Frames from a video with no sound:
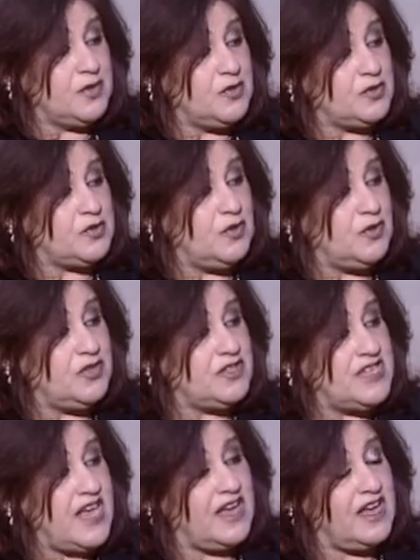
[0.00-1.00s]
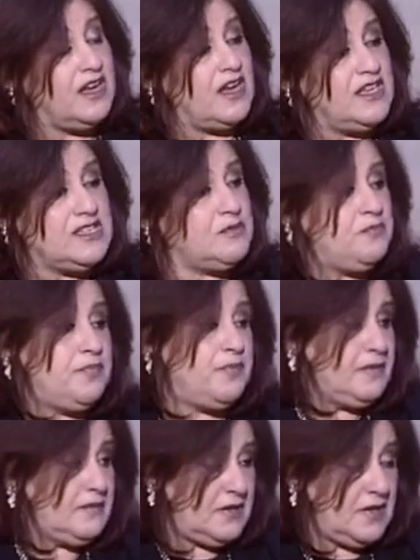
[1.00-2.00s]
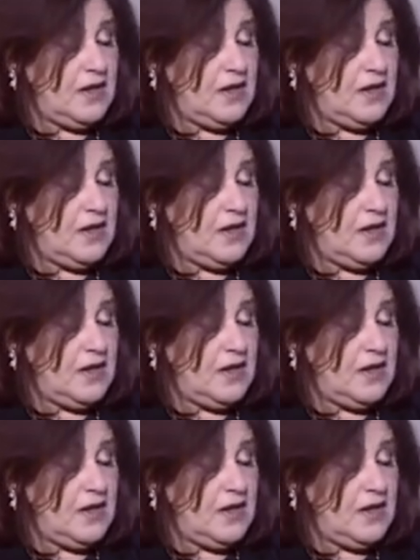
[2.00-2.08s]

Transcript: breaking the ecosystem and